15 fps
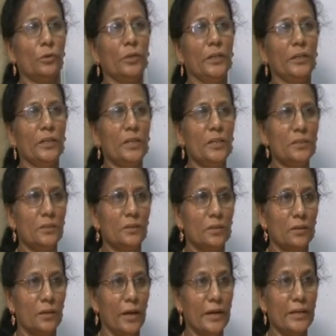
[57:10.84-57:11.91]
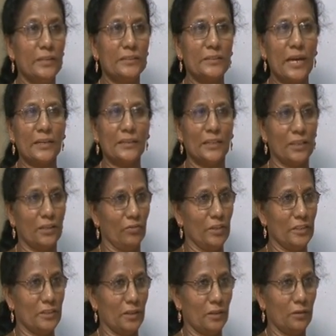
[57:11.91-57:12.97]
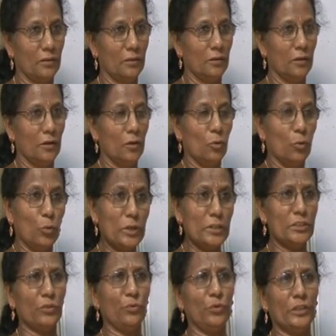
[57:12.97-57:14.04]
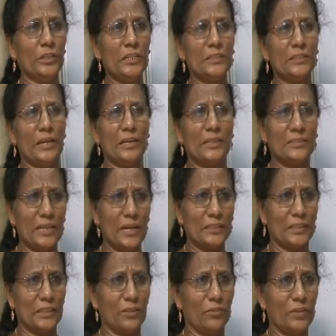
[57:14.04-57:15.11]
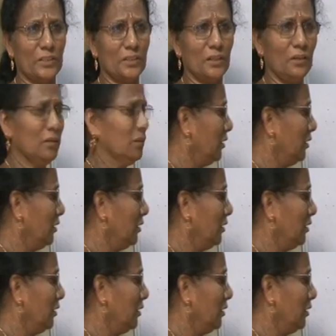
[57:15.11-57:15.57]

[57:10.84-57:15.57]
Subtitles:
it is exact equation. Once if it is exact equation,